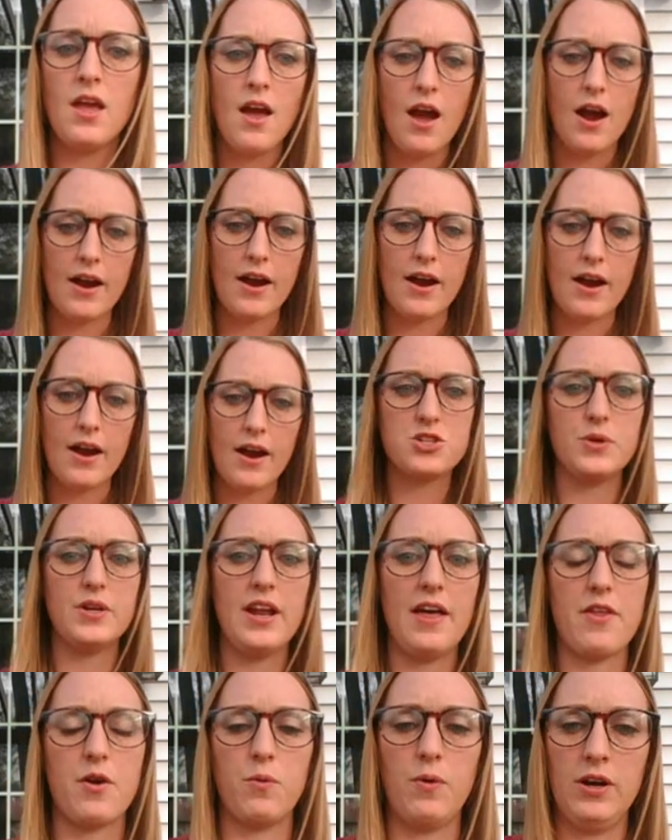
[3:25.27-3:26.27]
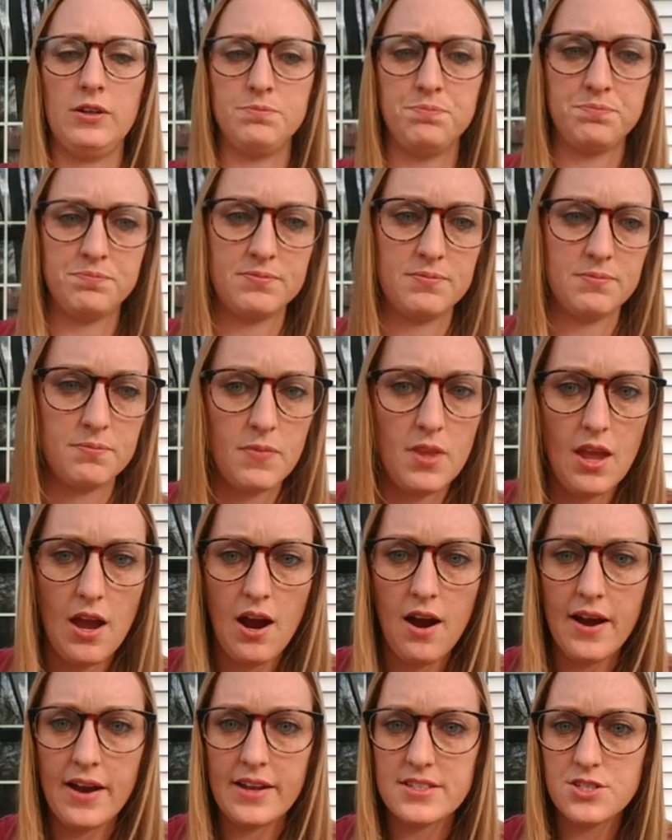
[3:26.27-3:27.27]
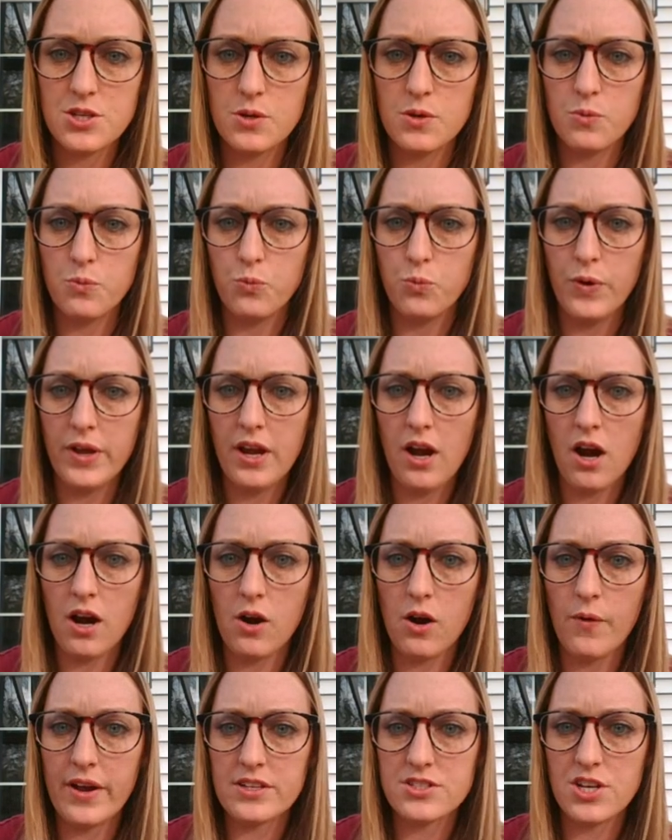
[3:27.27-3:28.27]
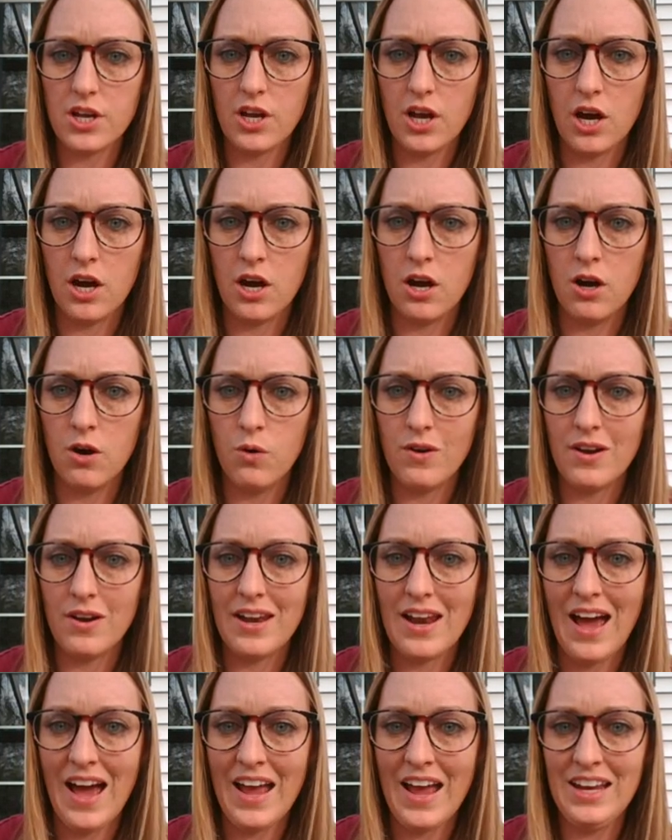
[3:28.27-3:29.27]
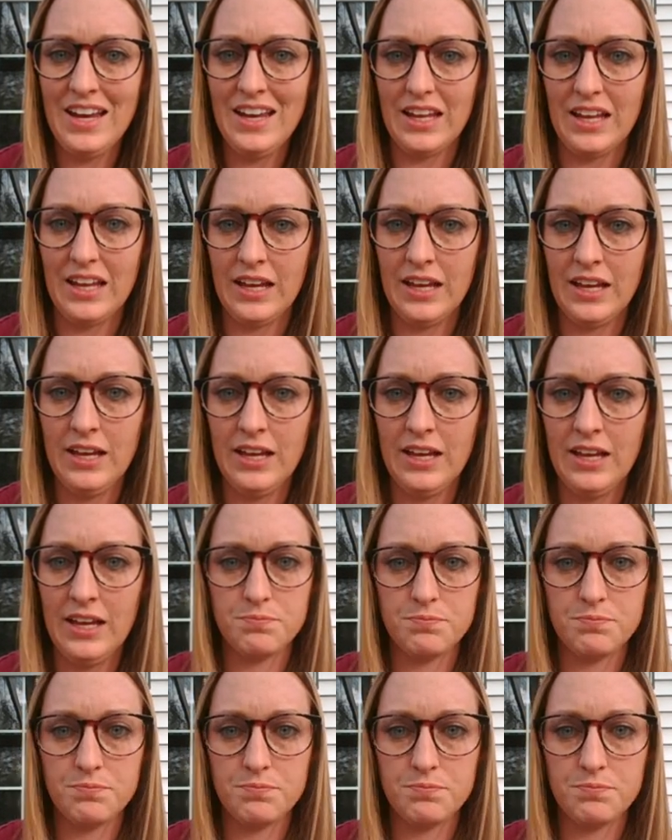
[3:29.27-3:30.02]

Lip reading: All right, let's do another one. All right, so we are going to go 90